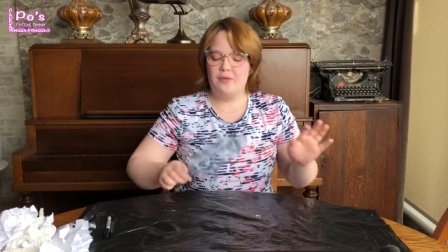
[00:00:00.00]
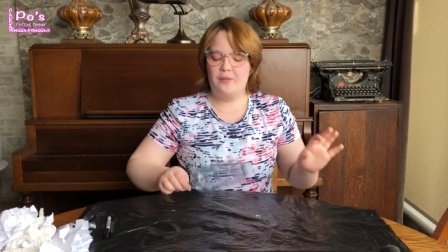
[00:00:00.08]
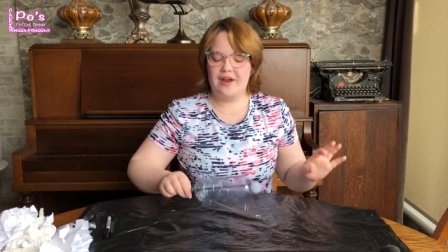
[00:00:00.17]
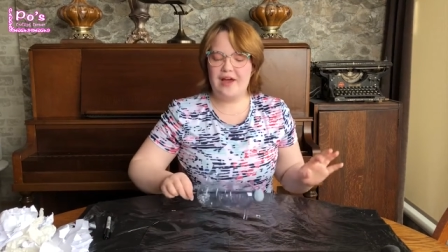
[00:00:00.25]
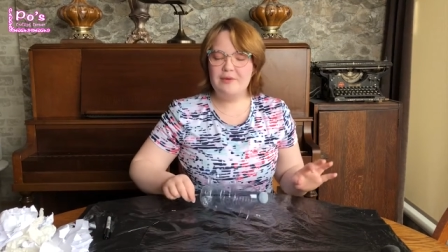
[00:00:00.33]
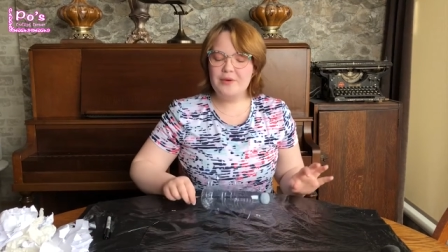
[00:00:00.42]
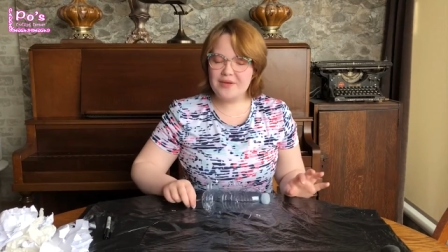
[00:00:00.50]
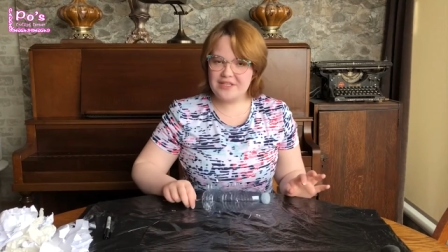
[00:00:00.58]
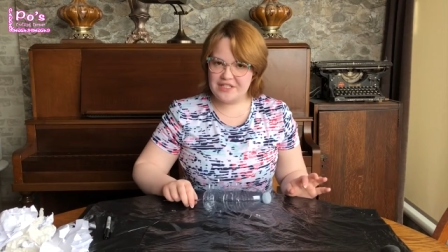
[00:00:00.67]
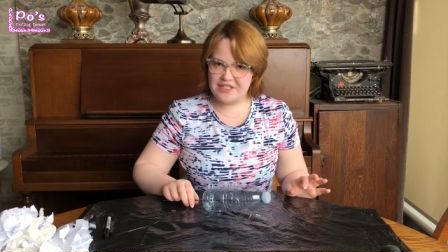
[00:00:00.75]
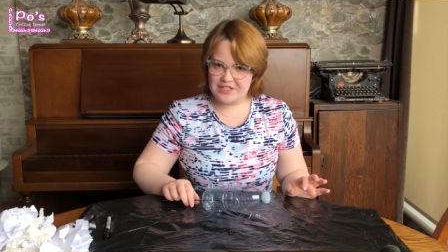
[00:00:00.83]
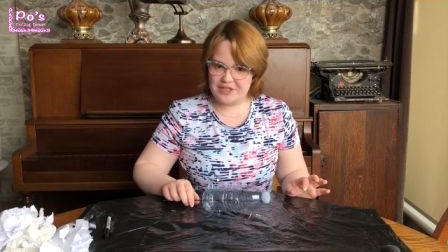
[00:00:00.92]
What I'm
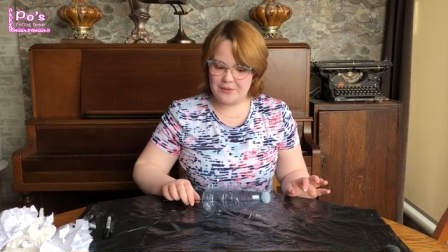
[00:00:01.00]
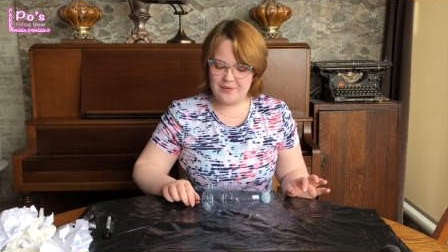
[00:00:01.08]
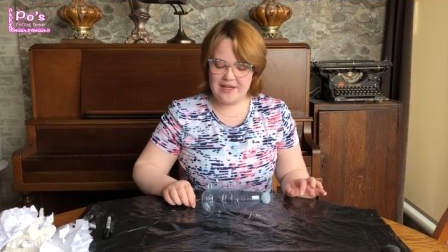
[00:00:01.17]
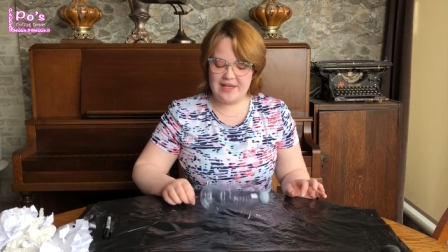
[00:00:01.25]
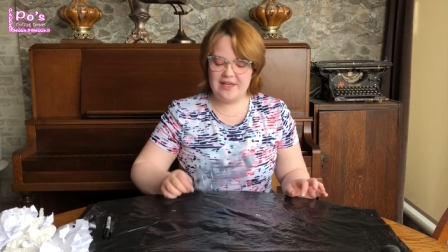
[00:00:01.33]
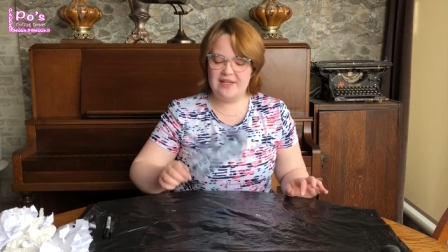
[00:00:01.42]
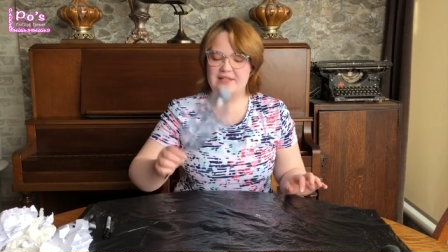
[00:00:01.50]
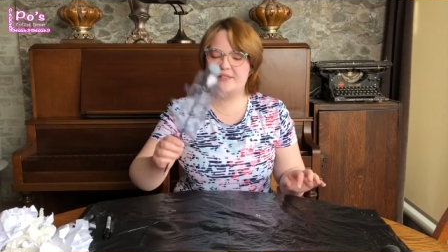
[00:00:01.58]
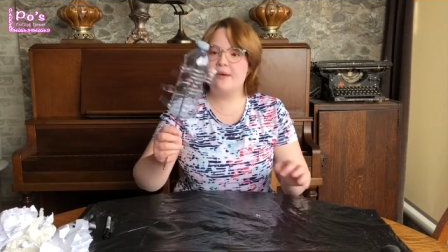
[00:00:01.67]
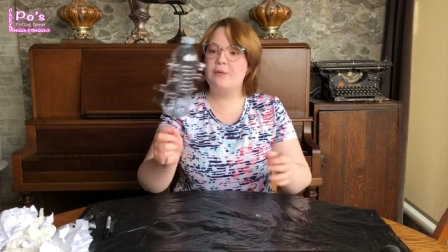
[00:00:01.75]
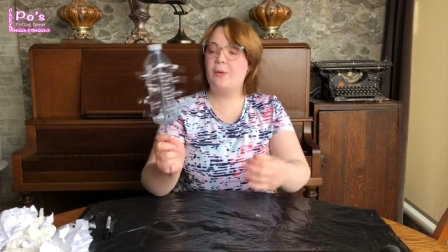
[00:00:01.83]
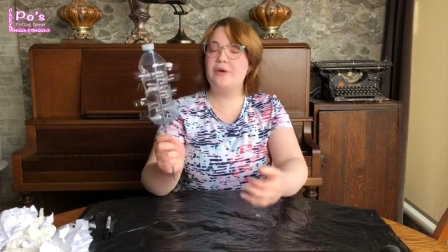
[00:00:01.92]
going to do
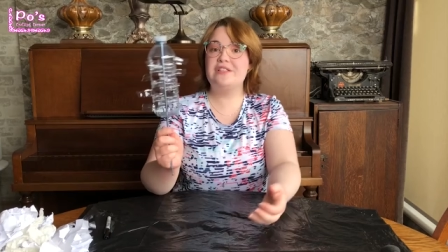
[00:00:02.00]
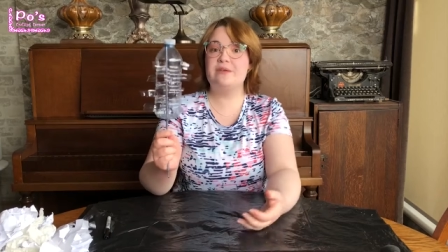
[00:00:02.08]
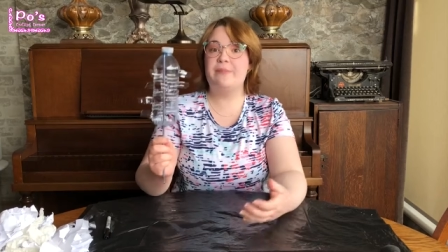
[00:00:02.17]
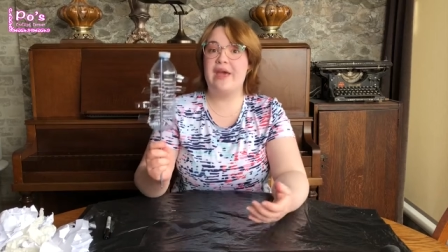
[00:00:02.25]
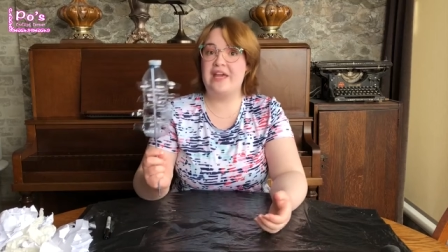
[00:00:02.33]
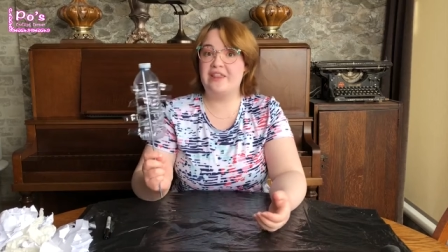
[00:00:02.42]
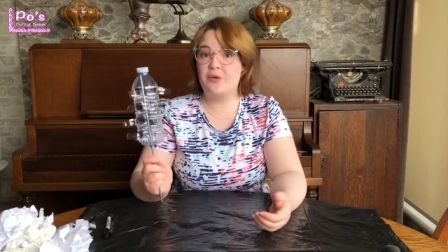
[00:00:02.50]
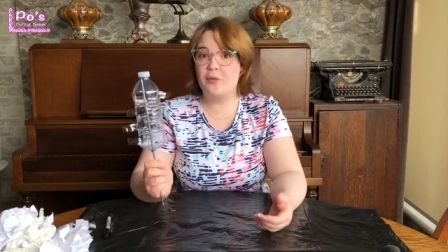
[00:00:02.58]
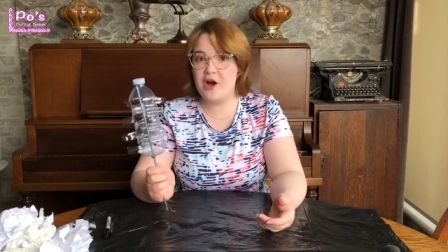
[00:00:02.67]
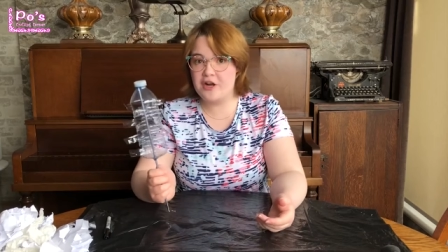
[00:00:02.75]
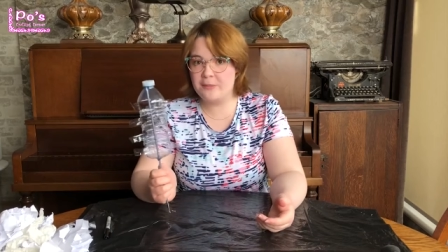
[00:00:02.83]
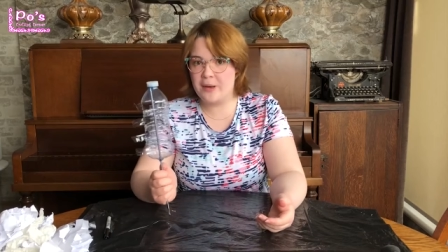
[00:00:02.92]
is I'm going to paint the
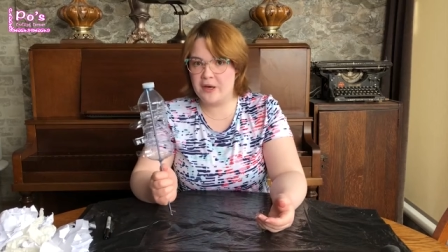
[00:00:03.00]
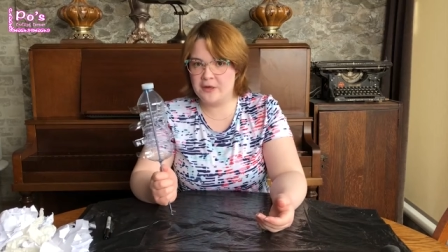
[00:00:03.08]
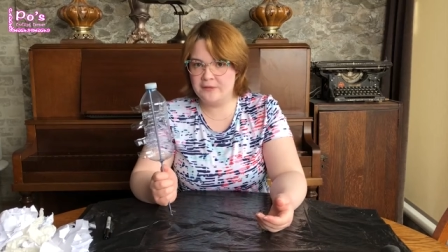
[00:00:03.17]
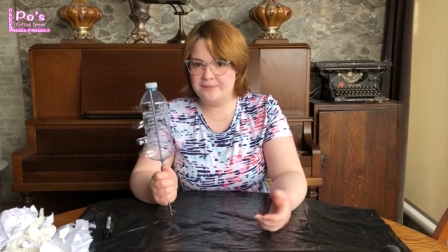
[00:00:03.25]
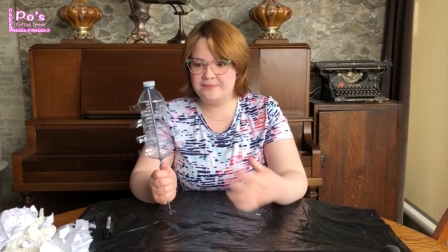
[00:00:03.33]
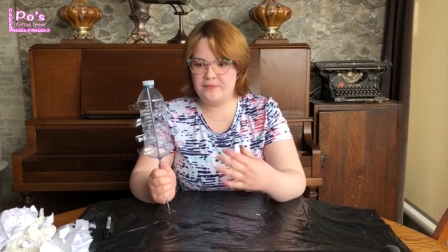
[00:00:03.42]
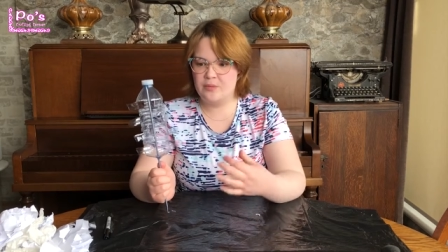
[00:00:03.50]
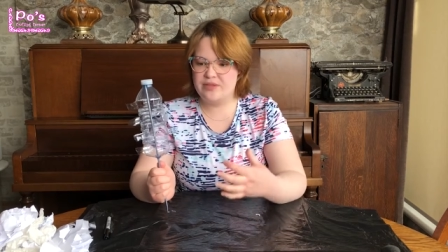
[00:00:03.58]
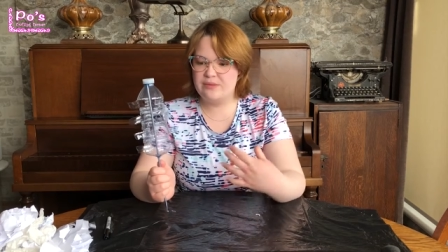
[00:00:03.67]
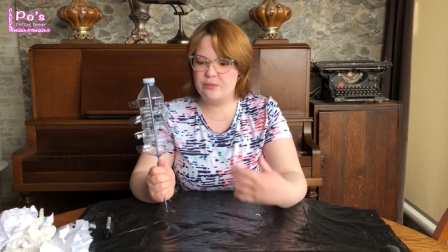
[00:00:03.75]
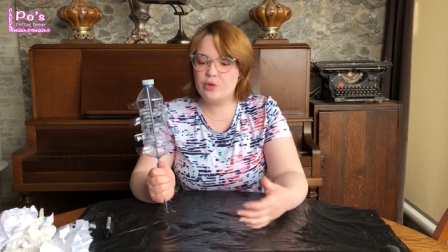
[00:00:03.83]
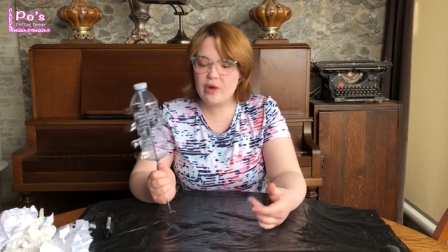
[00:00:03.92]
water bottle
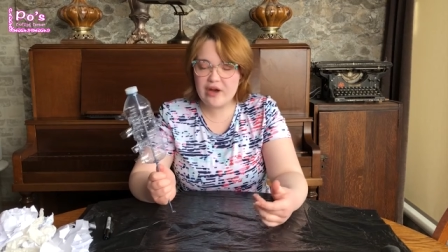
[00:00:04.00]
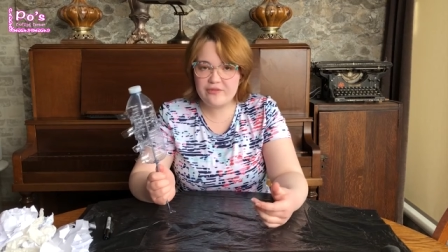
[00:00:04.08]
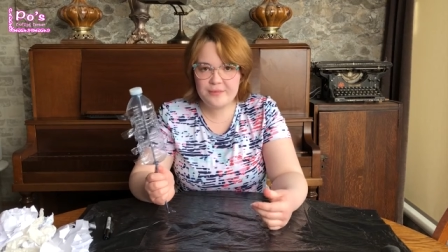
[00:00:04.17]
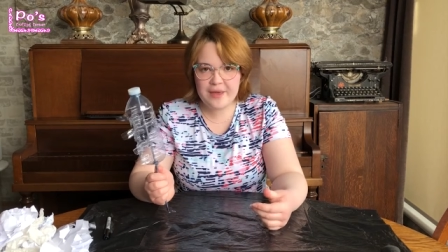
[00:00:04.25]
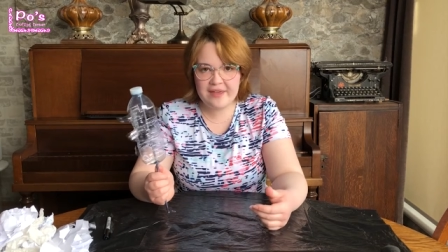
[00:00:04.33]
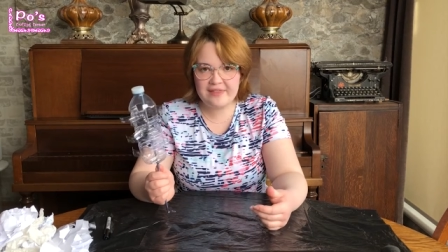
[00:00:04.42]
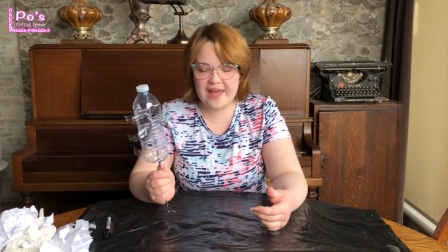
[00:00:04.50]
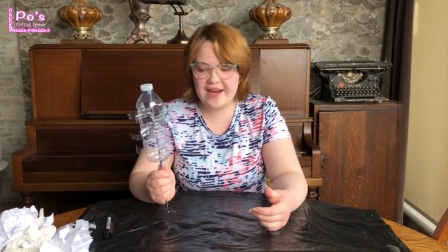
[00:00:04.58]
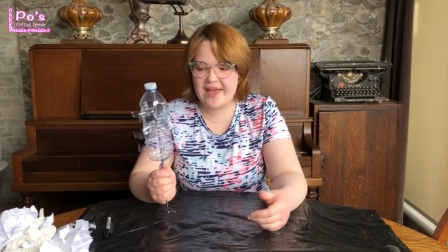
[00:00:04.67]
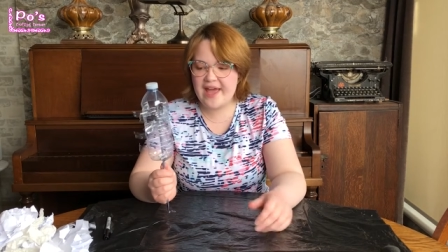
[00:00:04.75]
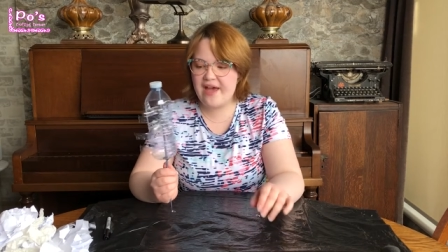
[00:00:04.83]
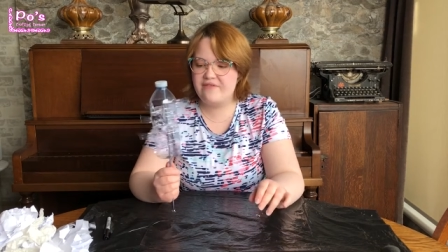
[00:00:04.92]
with some craft paint
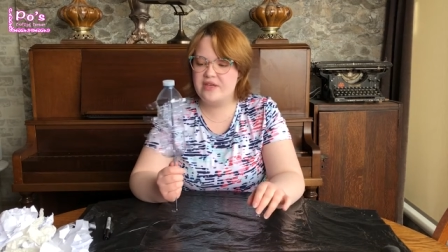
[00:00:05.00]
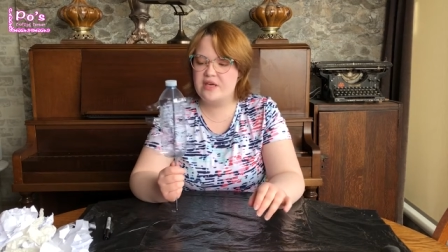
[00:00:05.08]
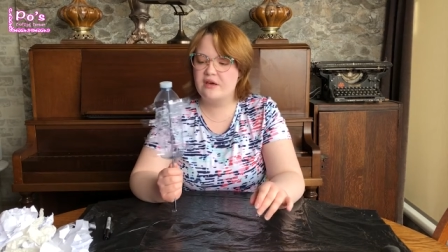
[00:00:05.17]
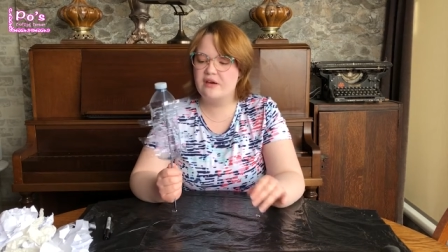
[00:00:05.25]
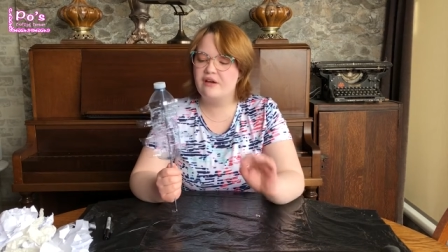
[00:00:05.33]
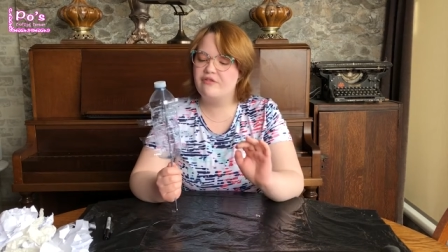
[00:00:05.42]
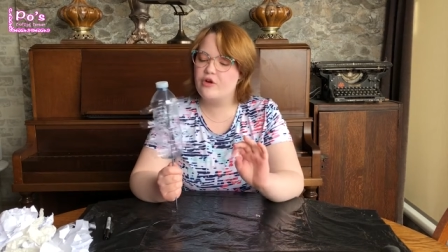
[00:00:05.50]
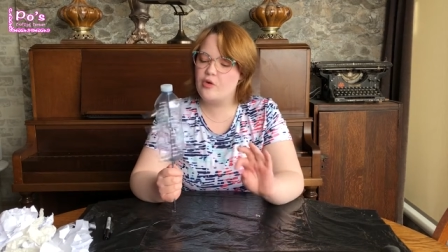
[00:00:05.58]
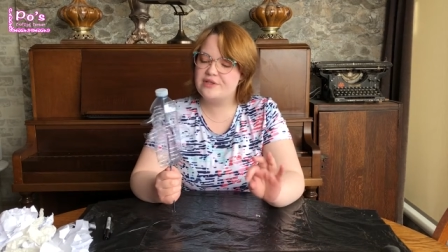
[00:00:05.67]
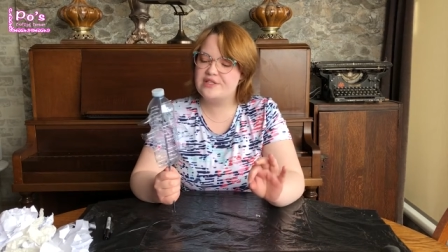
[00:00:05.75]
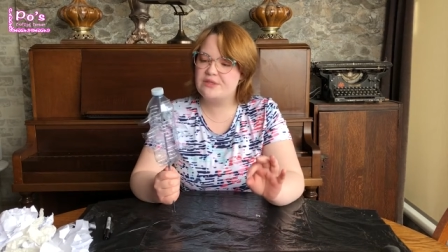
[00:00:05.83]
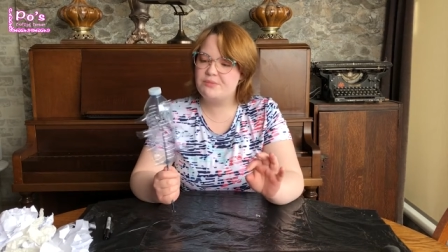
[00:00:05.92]
that I have here. Of
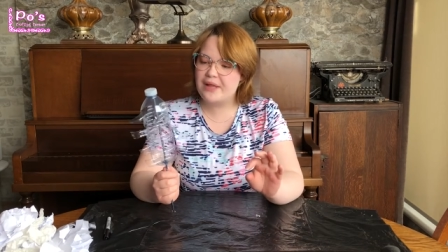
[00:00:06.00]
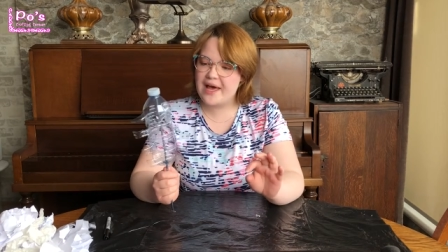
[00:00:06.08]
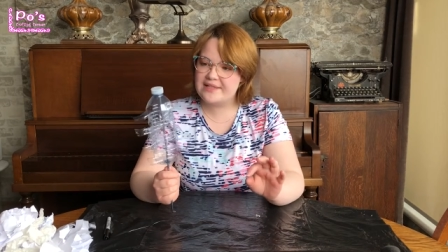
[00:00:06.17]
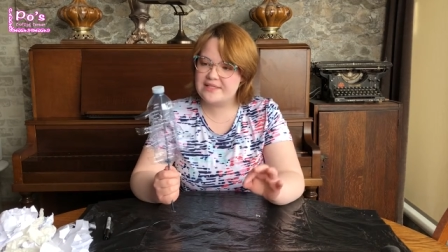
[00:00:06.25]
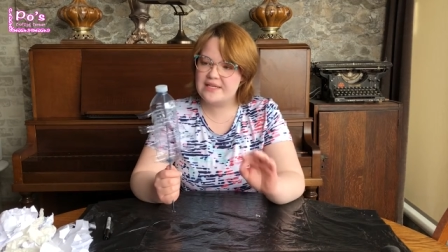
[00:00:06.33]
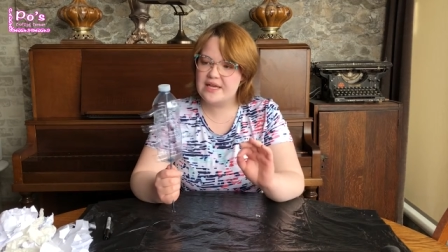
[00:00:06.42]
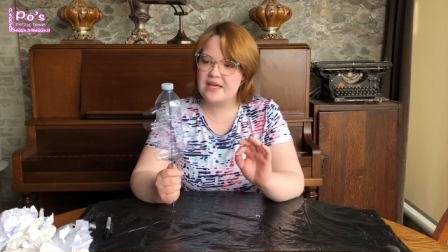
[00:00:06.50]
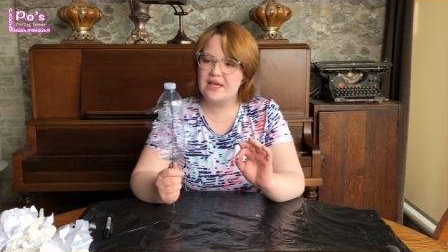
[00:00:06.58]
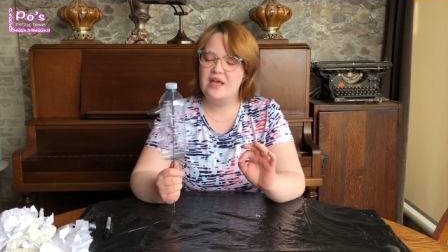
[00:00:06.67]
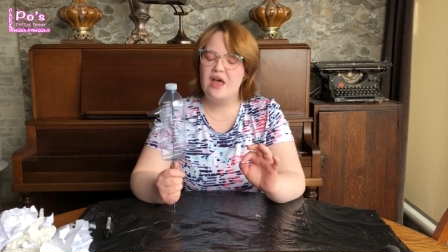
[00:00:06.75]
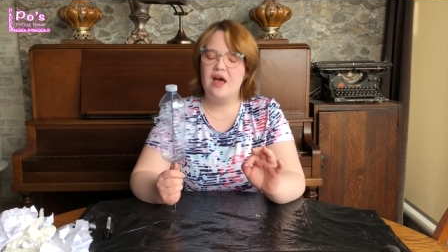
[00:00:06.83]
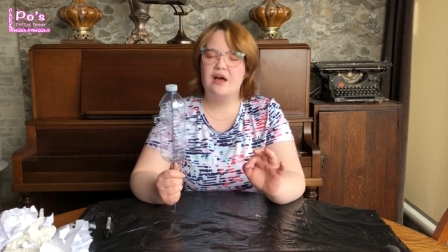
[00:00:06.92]
course it's
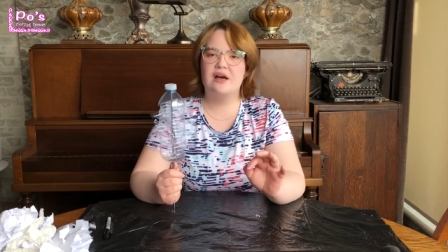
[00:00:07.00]
plastic,